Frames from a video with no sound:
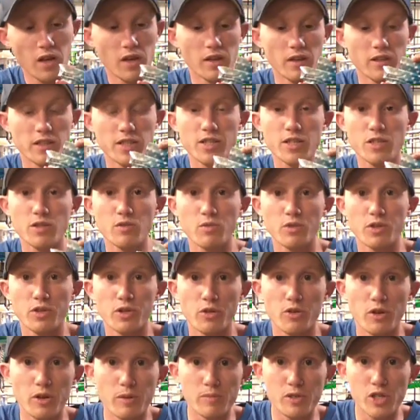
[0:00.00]
this is where the
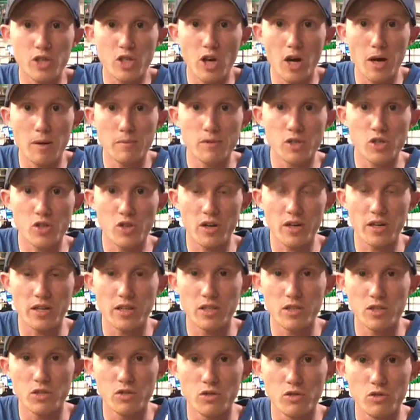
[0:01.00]
grip stops
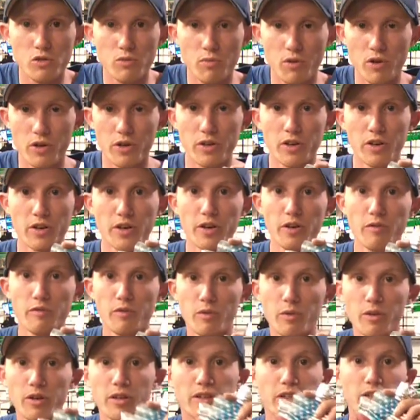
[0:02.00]
trying to put it on
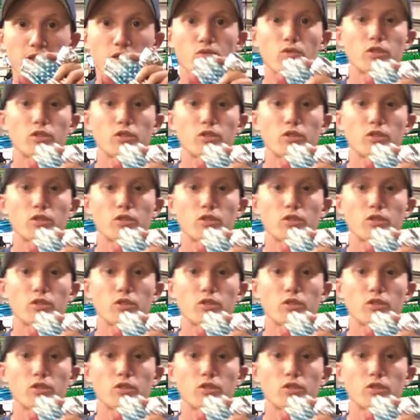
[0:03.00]
LV1, and that's